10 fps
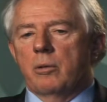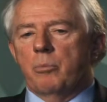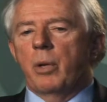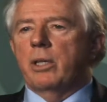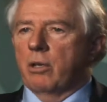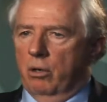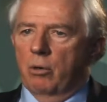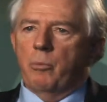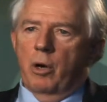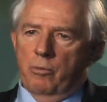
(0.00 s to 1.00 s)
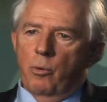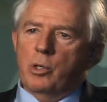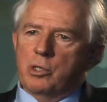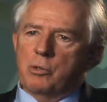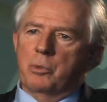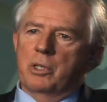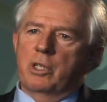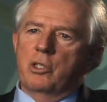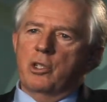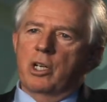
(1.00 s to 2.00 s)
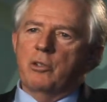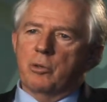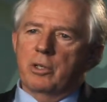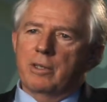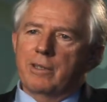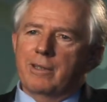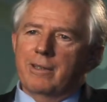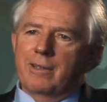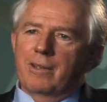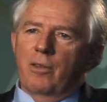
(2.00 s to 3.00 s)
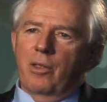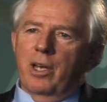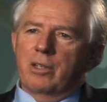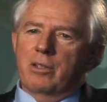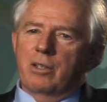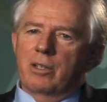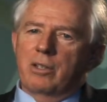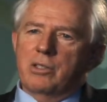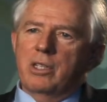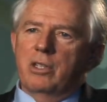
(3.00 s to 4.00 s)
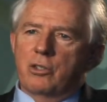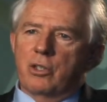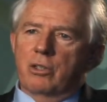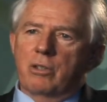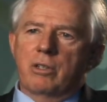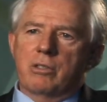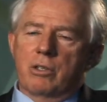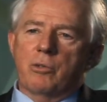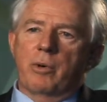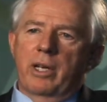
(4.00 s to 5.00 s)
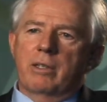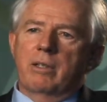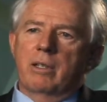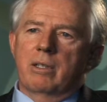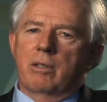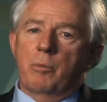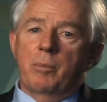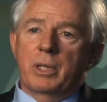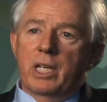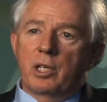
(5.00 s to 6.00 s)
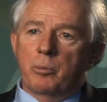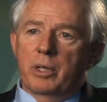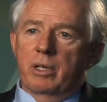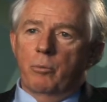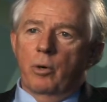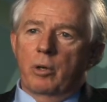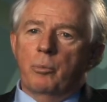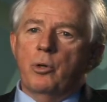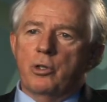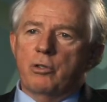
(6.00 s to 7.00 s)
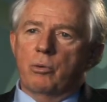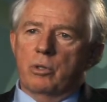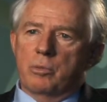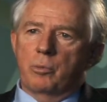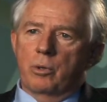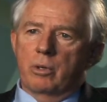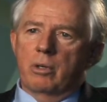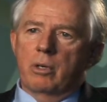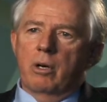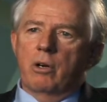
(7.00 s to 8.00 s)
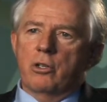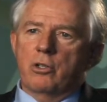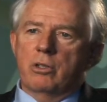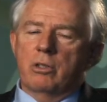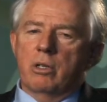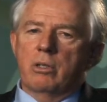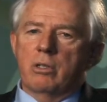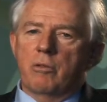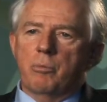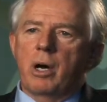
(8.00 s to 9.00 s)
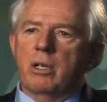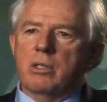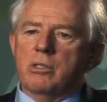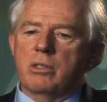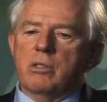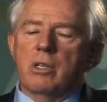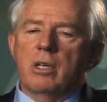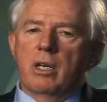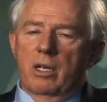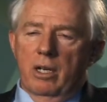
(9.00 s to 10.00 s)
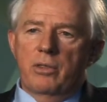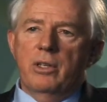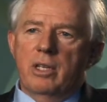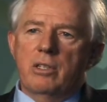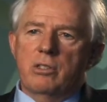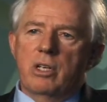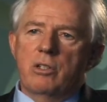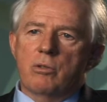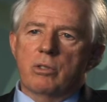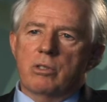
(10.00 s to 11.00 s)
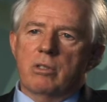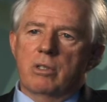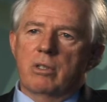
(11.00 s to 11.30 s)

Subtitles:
But there are forces within each country that see each other as a threat and maybe an enemy and want to push towards more harsh and tough policies. And I think that's dangerous.